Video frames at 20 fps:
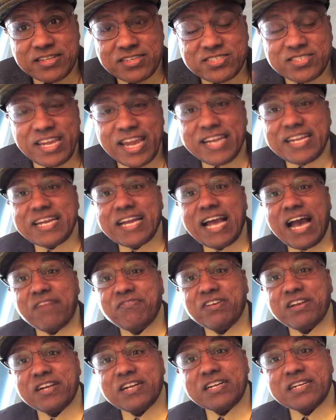the state
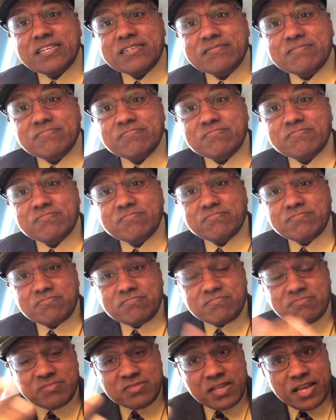governor
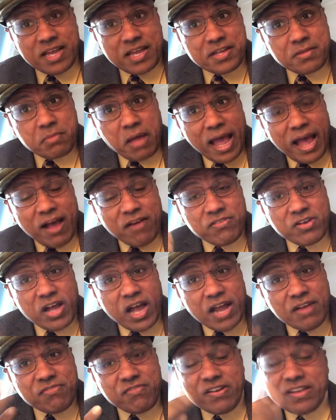have
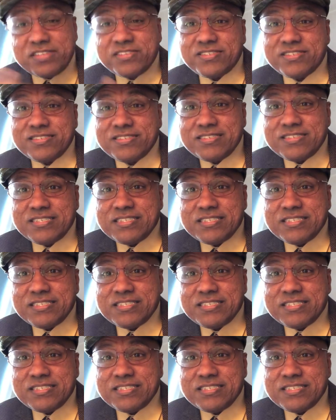conflicts.